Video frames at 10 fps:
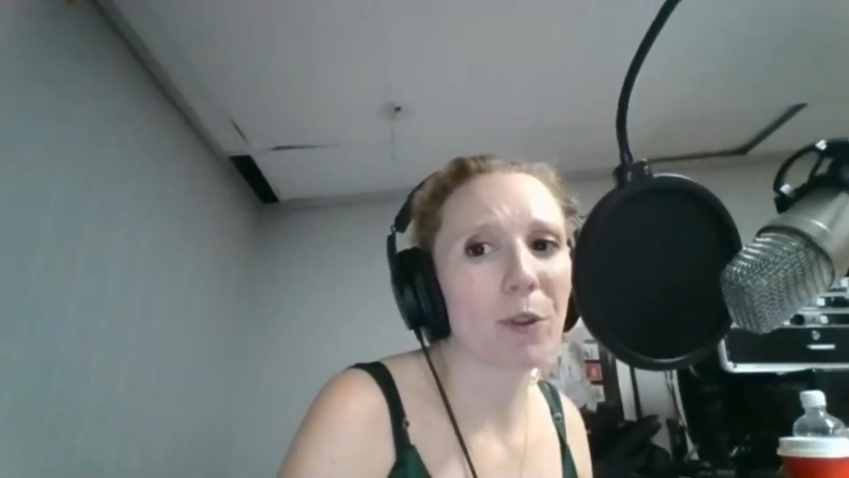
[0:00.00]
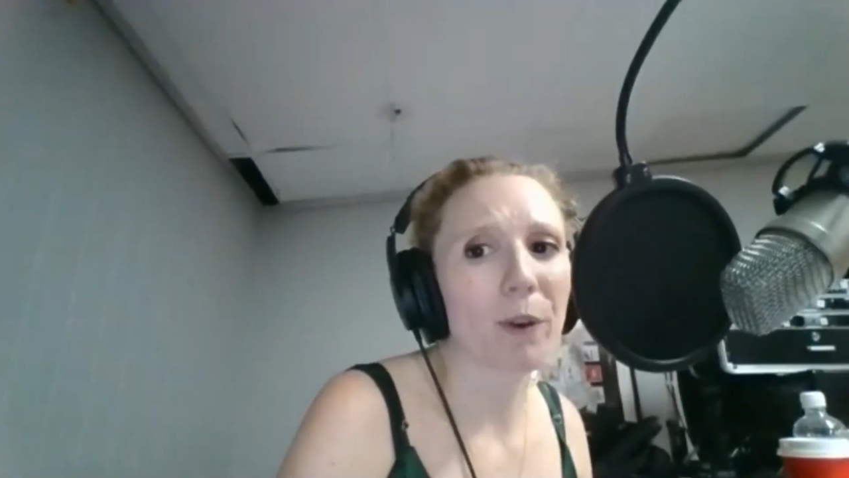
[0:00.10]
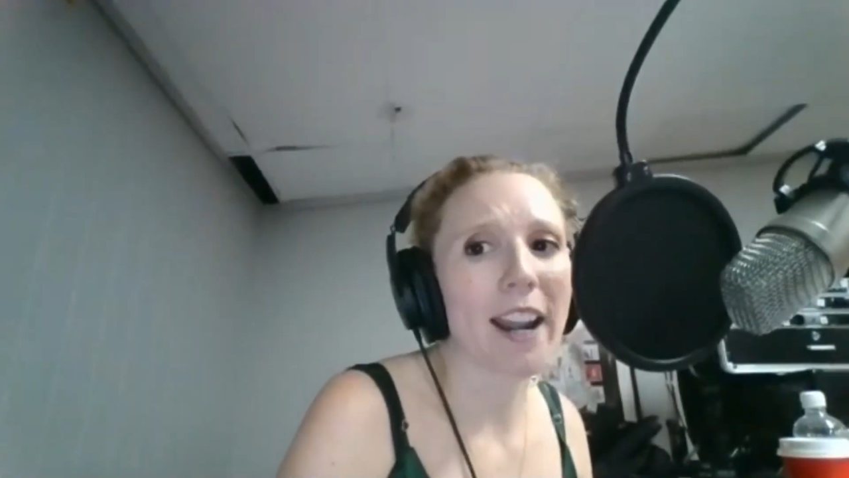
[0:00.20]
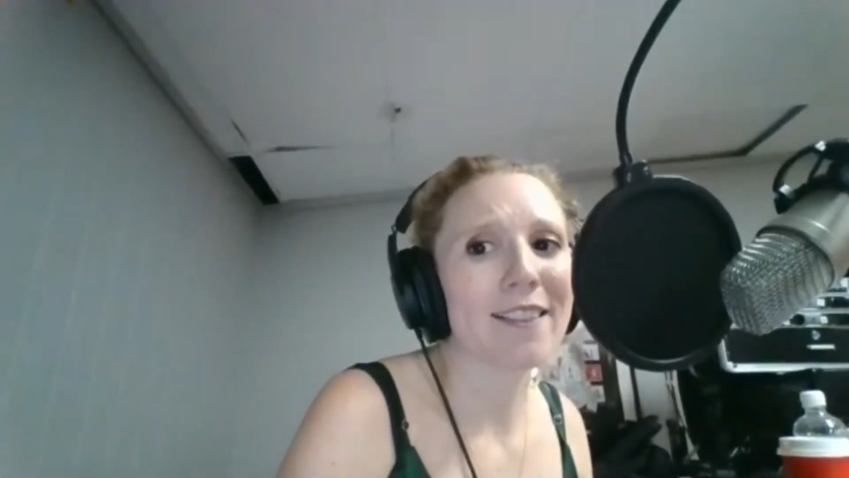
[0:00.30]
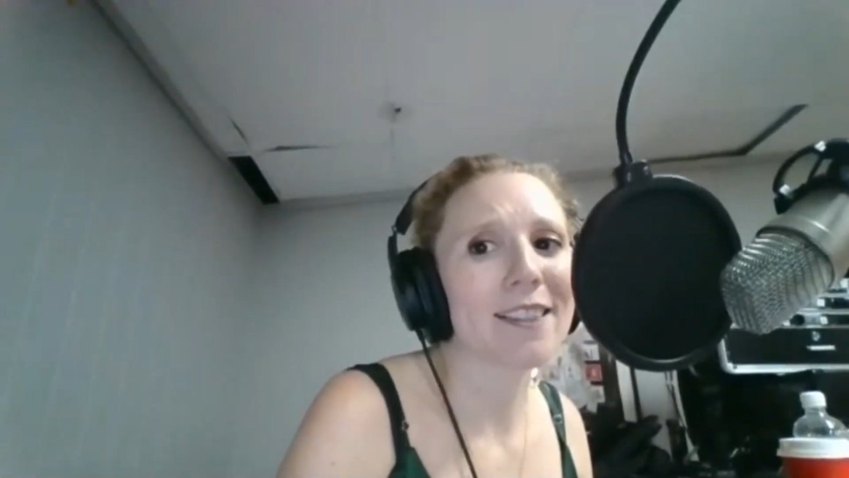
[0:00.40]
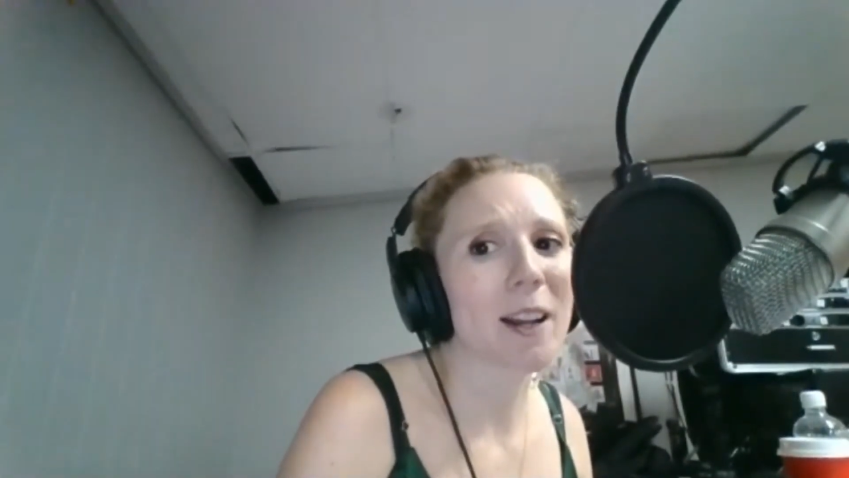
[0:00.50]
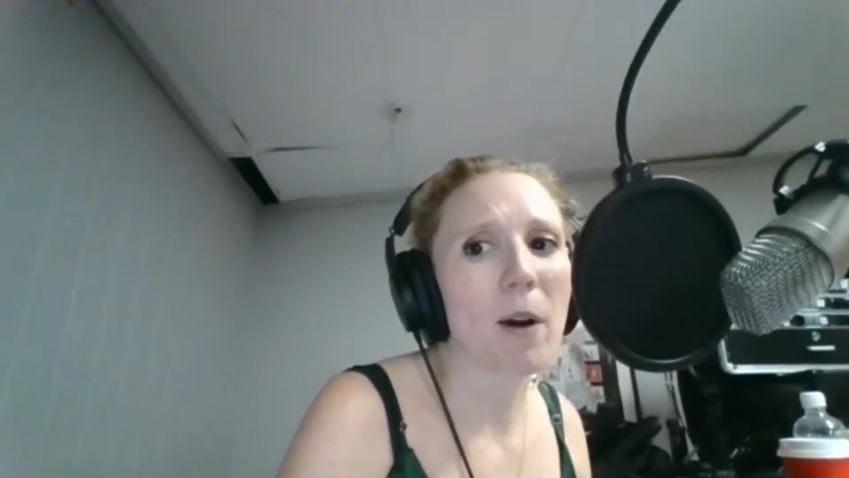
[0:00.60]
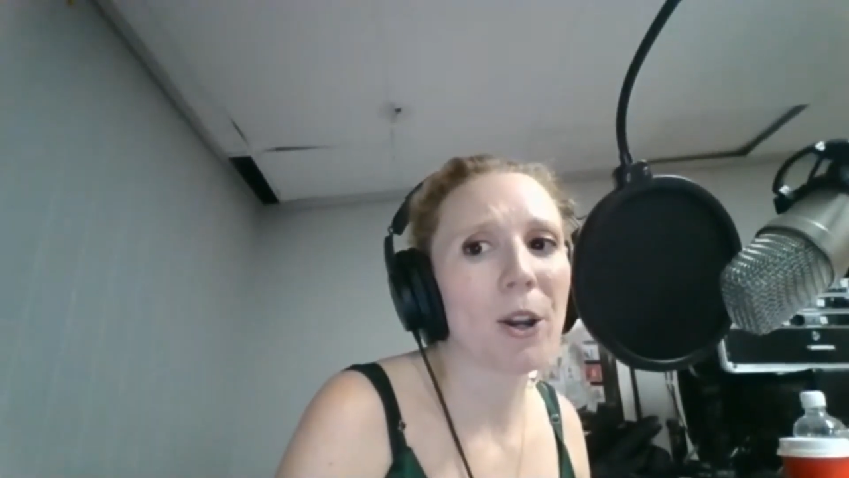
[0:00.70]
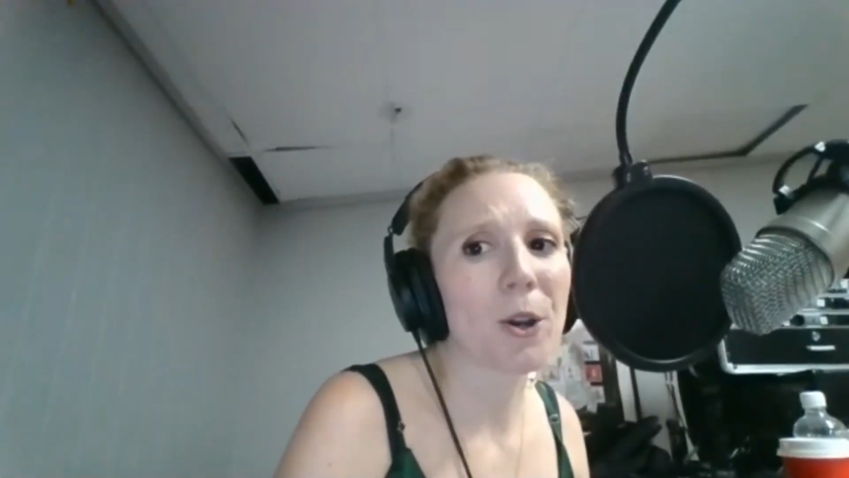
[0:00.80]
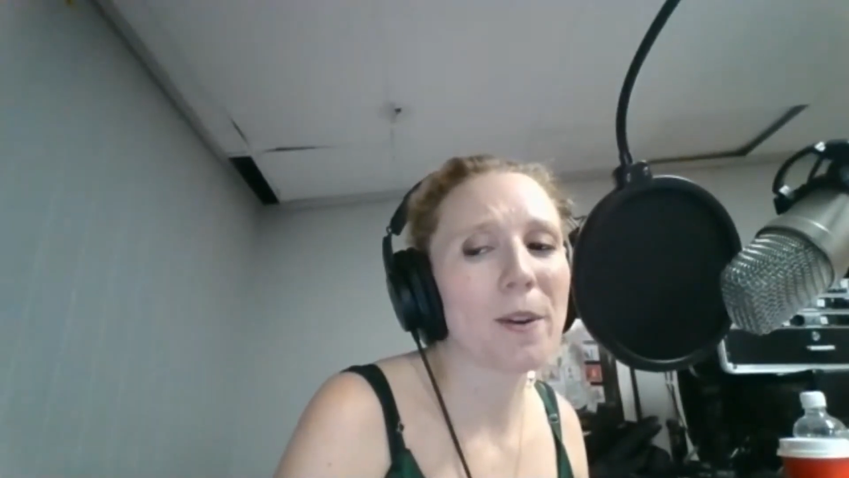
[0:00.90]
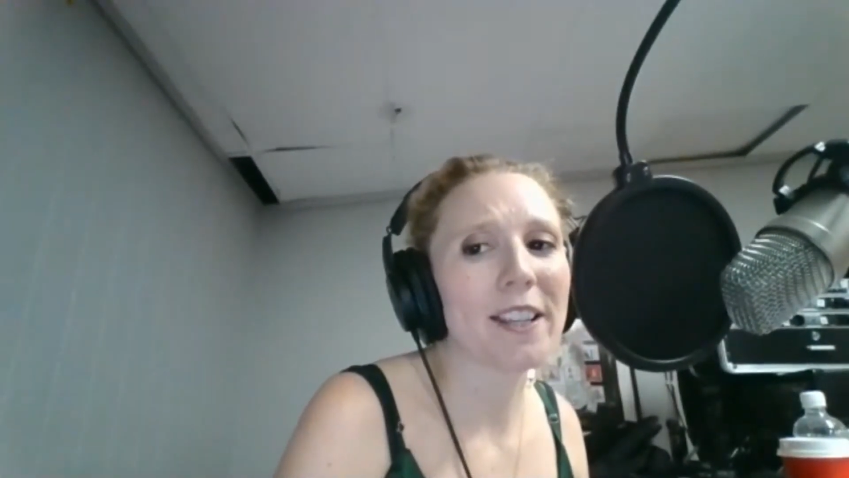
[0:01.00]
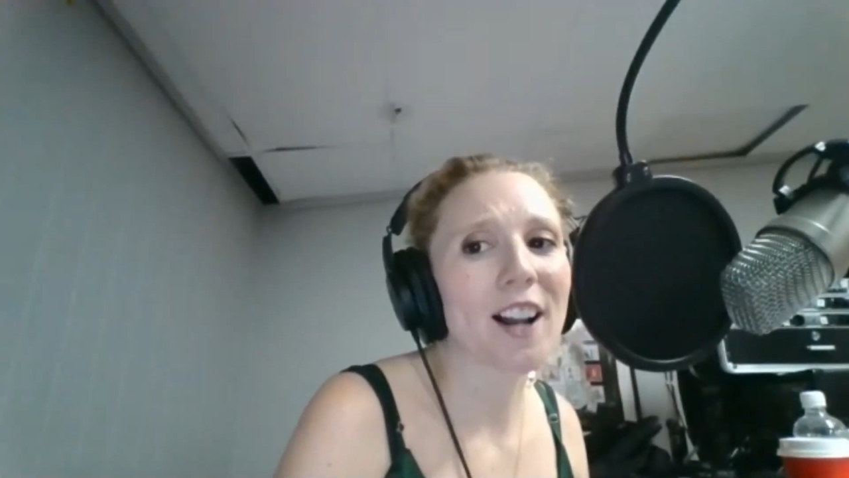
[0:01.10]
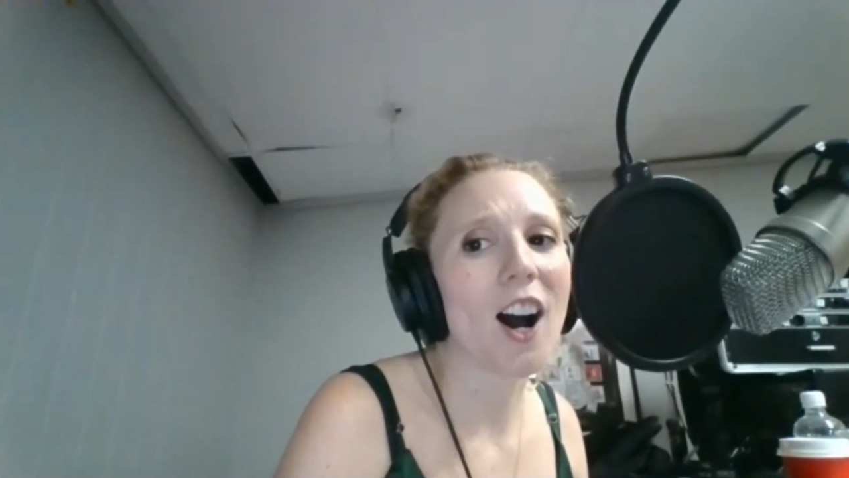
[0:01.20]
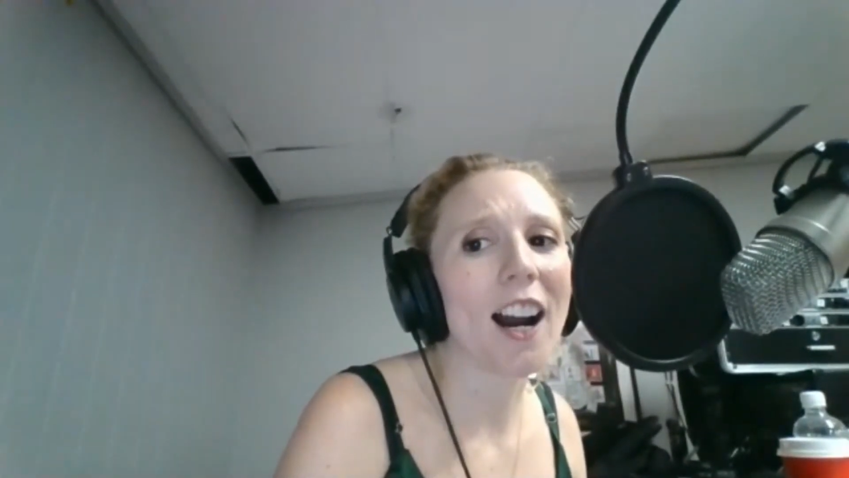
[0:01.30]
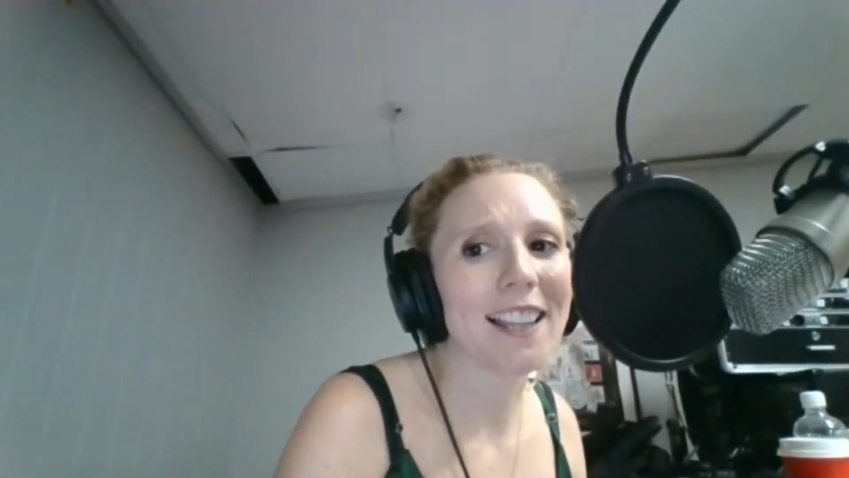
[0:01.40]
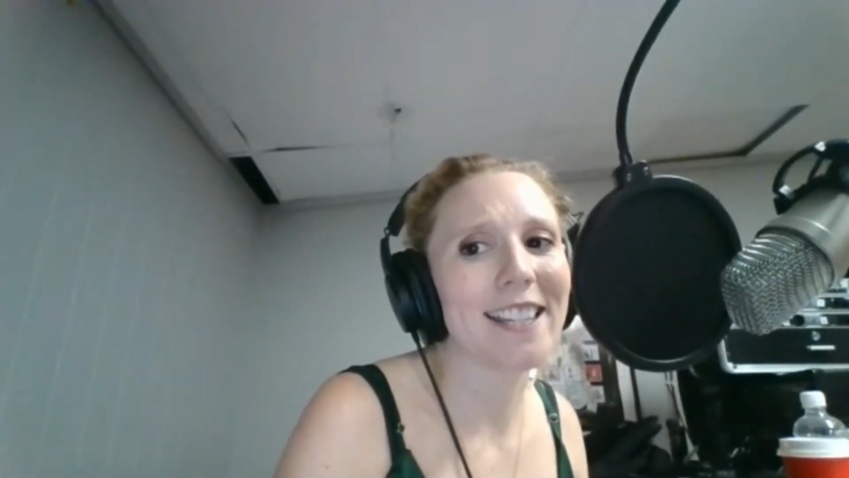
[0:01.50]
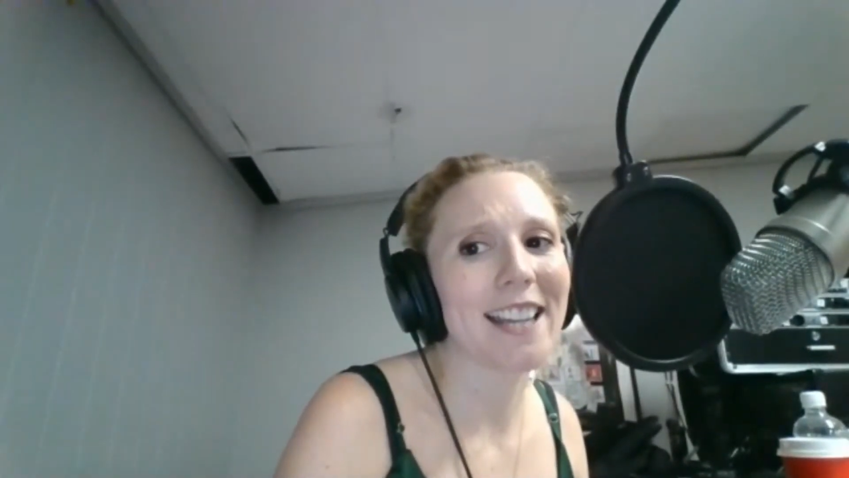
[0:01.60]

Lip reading: threat and someone who is highly